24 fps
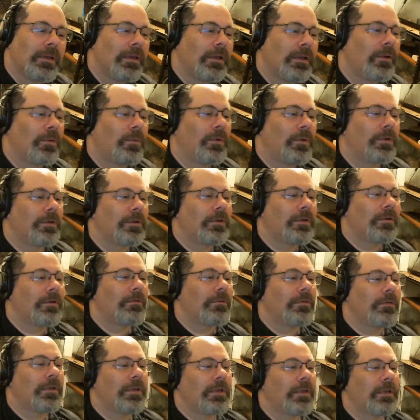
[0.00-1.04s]
I
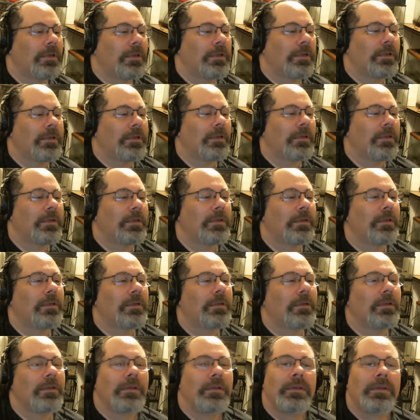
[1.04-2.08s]
wonder,
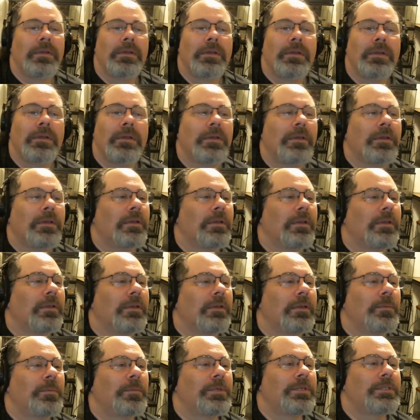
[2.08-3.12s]

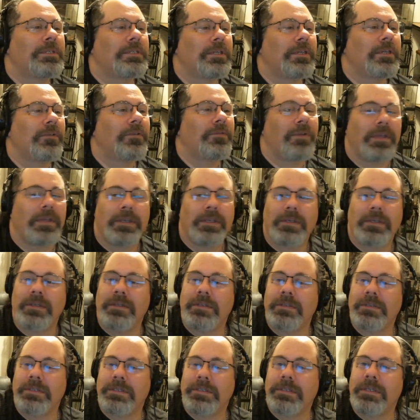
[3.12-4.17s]
let me see if I
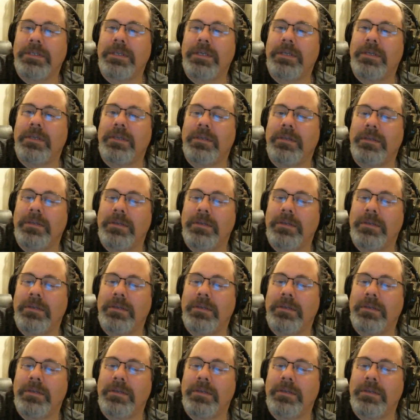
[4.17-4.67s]
can see it.